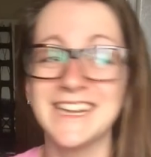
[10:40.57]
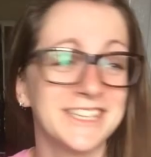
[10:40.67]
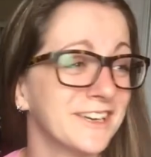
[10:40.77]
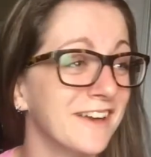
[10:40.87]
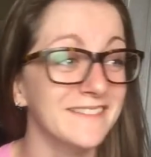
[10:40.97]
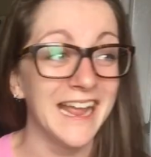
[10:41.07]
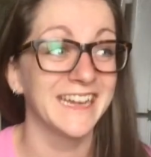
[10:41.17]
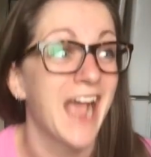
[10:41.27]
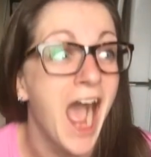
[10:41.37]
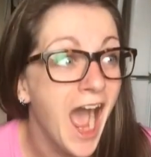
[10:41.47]
I turn around
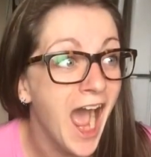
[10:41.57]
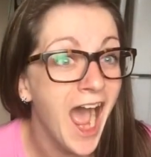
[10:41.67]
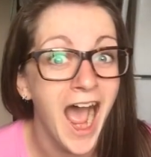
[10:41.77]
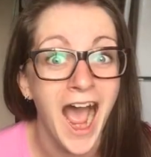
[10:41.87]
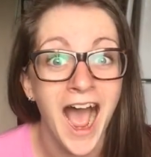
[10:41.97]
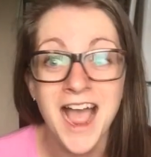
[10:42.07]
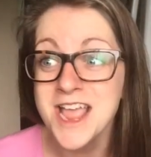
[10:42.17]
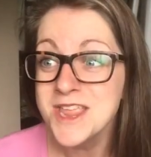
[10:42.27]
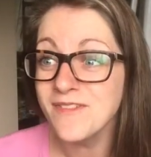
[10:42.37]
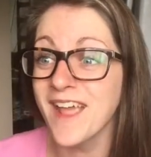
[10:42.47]
like,
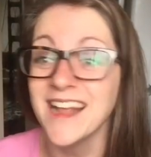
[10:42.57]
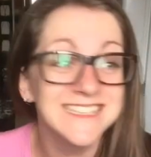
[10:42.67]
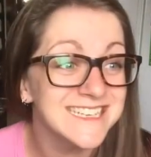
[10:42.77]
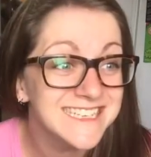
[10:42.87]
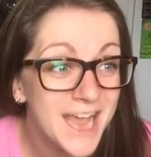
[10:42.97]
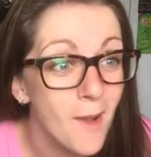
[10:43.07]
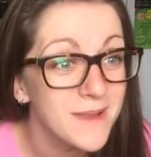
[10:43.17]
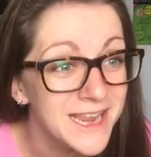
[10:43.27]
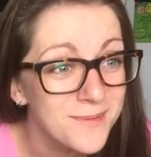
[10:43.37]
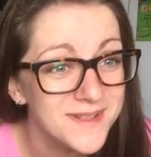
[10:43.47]
you guys didn't tell
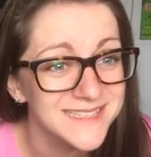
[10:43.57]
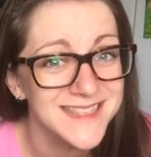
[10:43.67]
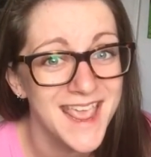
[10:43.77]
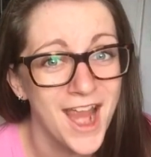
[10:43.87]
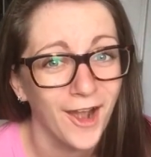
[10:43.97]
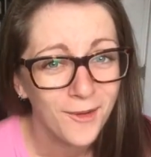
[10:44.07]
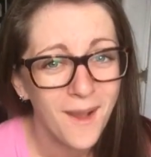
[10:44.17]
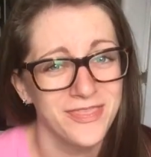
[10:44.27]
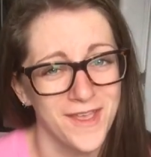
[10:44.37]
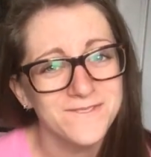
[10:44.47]
me he was there.
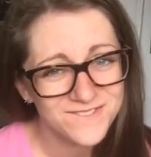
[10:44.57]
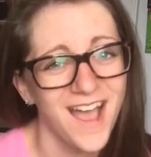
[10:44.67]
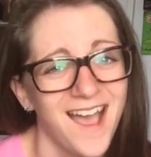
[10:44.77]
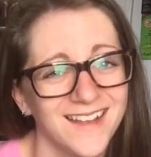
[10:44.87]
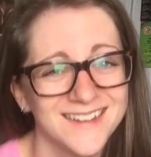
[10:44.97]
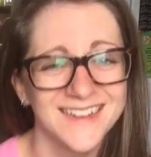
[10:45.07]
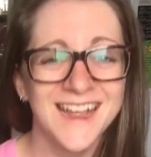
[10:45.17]
What the fuck?